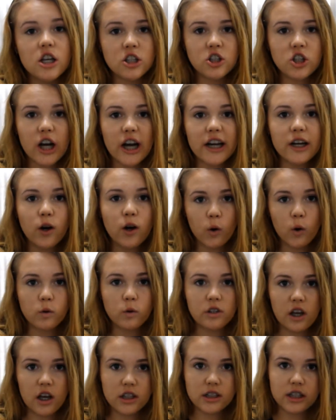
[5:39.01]
trying to
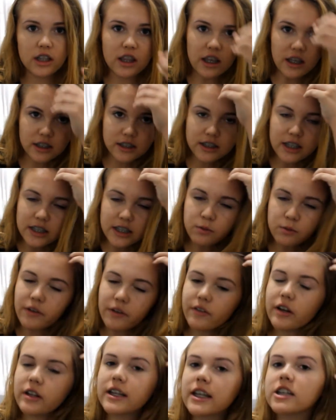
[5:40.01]
hold on to things. That's why
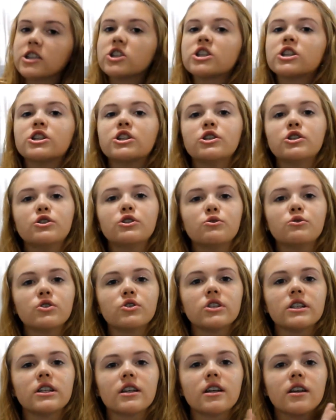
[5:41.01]
foundation can
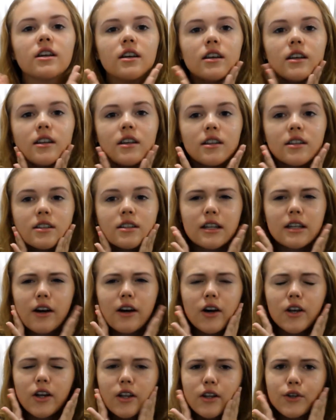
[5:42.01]
usually stick
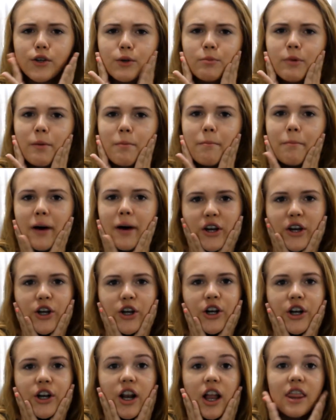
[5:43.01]
on a little bit
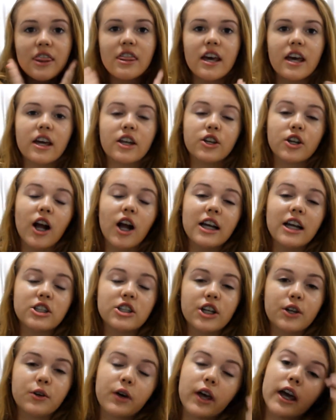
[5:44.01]
better than your
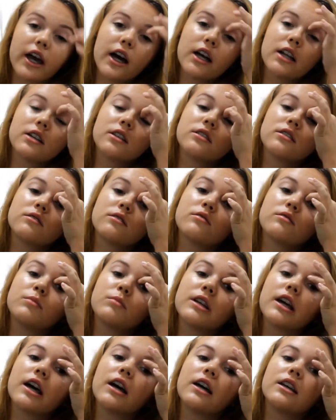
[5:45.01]
eyeshadow can,
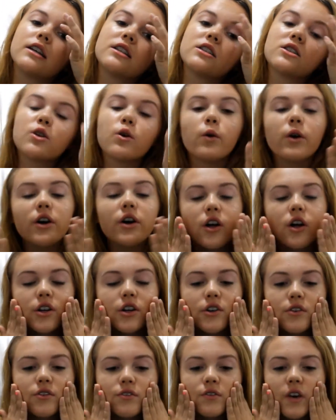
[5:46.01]
because the oil
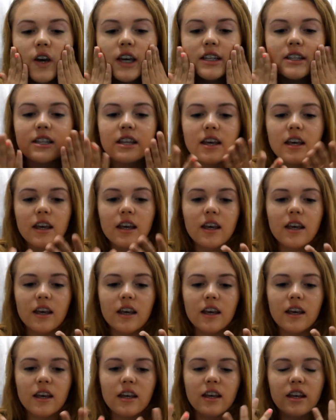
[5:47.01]
on your face,
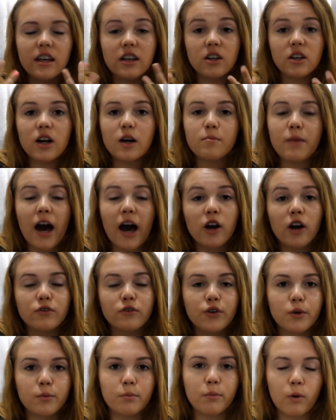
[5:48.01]
it'll come out
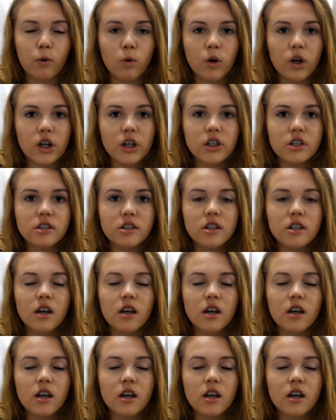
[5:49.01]
of your pores,